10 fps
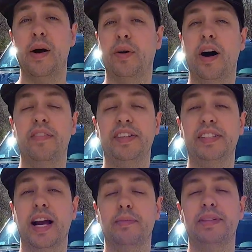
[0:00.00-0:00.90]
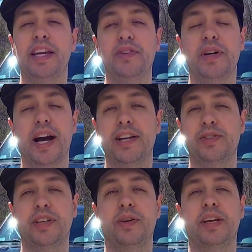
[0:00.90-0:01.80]
I will obviously update you
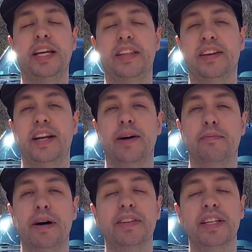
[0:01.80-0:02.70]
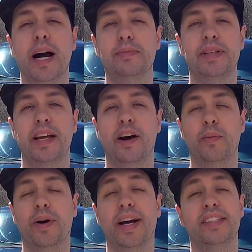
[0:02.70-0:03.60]
guys either in a monthly update
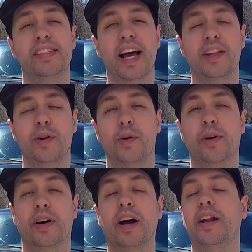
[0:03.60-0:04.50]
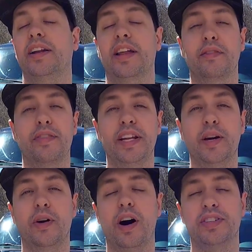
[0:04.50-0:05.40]
on what I sell or in another
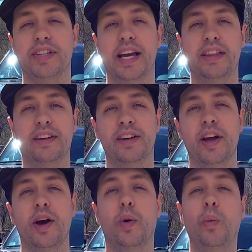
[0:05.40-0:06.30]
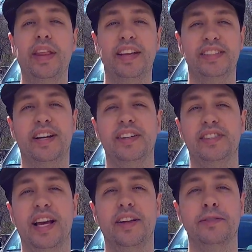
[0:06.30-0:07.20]
video altogether when this does
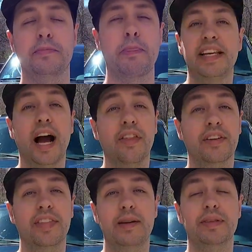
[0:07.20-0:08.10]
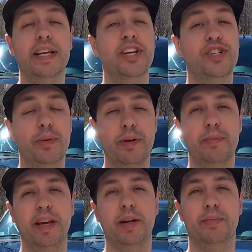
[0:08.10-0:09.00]
sell. The other thing besides shipping
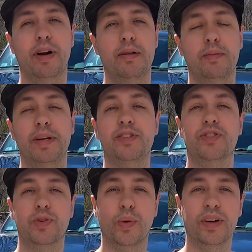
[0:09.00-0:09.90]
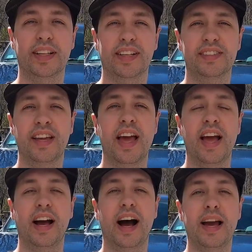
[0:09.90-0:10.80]
being a problem is storing this.
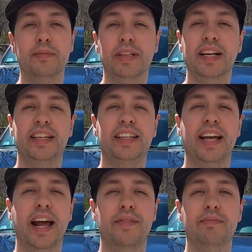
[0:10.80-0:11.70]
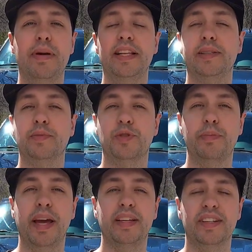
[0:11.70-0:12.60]
I'm lucky that I've made some
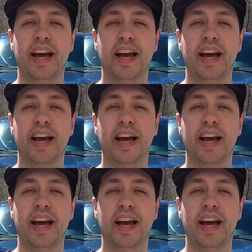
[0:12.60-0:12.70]
space.